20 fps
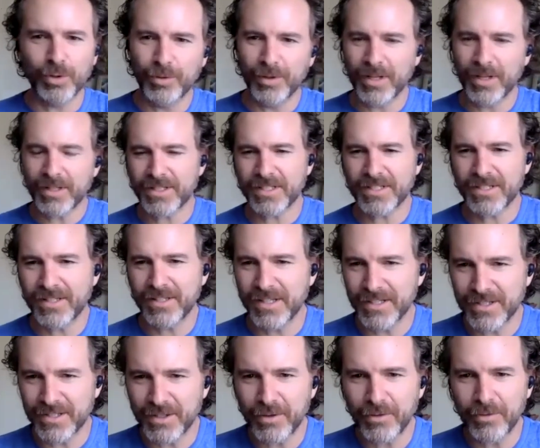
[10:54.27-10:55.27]
That's his
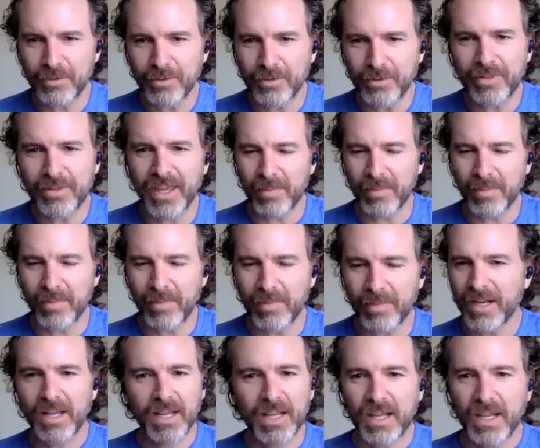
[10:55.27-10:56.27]
new thing, but
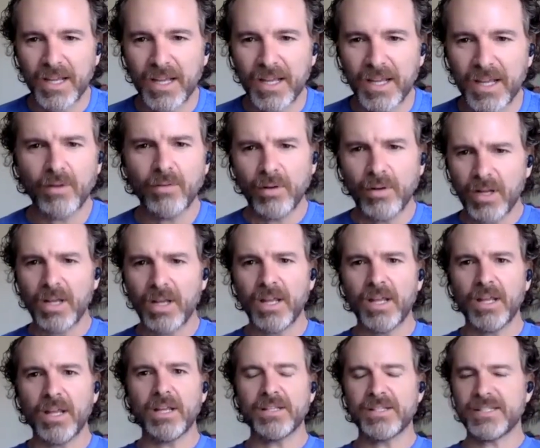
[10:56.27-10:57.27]

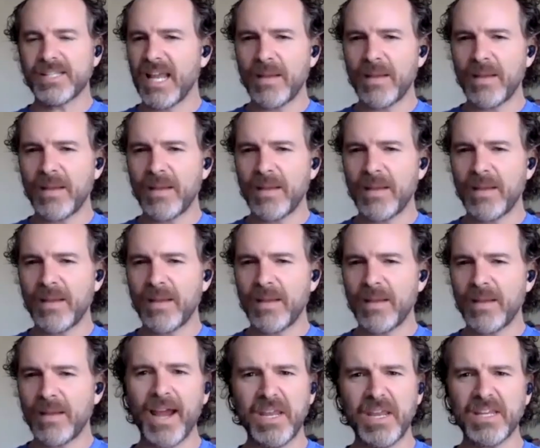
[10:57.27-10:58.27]
same height as
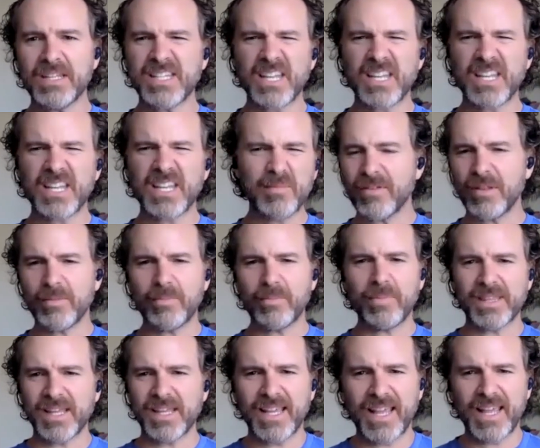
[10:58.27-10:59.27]
me, same everything,
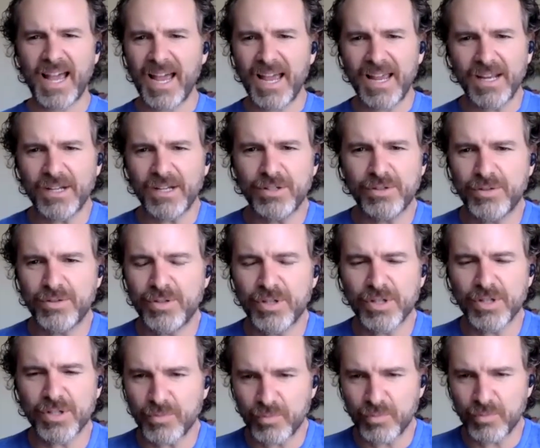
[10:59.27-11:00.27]
but the guy
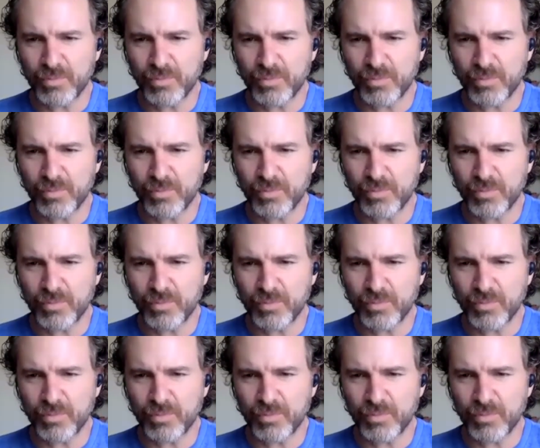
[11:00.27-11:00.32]
just